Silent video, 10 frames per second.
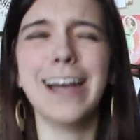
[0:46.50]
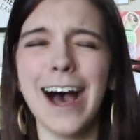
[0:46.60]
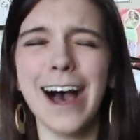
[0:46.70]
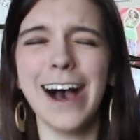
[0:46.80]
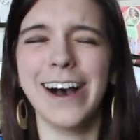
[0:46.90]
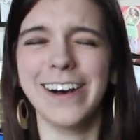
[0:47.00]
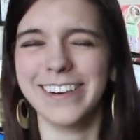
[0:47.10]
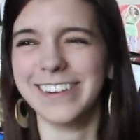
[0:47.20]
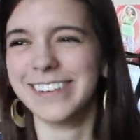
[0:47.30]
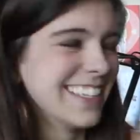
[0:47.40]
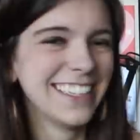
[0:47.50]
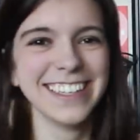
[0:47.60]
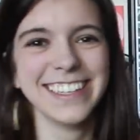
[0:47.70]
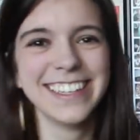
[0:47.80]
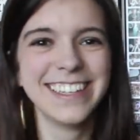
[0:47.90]

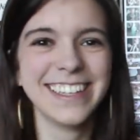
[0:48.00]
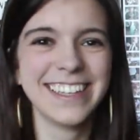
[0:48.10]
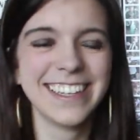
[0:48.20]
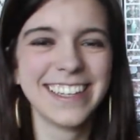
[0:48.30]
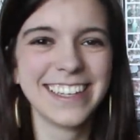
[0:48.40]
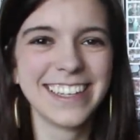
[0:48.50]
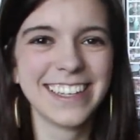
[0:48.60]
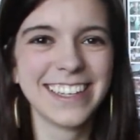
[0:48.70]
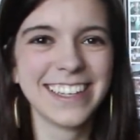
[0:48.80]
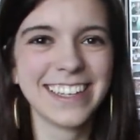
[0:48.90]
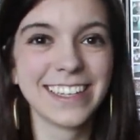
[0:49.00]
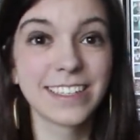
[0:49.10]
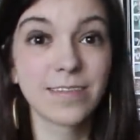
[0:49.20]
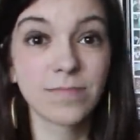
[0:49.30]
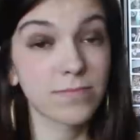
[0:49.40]

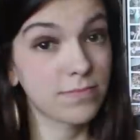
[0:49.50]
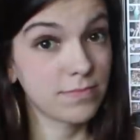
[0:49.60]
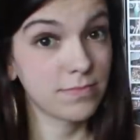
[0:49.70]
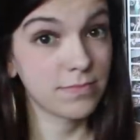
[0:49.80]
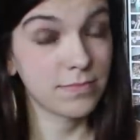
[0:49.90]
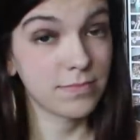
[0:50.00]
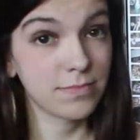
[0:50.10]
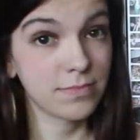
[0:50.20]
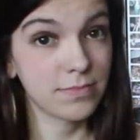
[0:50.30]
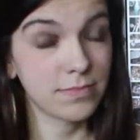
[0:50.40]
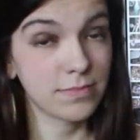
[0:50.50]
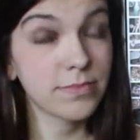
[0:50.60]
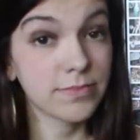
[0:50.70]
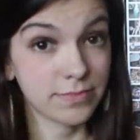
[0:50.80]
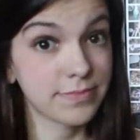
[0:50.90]

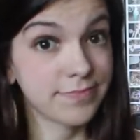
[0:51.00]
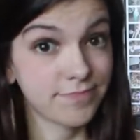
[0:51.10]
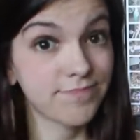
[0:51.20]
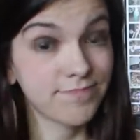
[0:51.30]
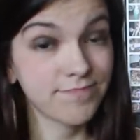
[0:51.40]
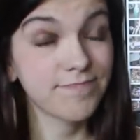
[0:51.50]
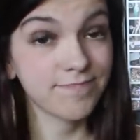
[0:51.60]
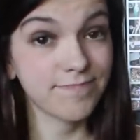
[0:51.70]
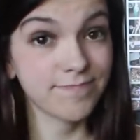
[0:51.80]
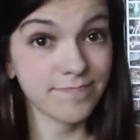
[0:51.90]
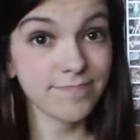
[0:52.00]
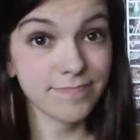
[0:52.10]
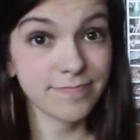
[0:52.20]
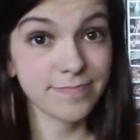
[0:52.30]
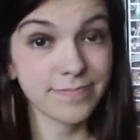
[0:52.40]

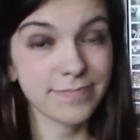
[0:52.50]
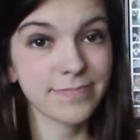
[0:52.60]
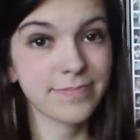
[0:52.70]
The person shown says nothing.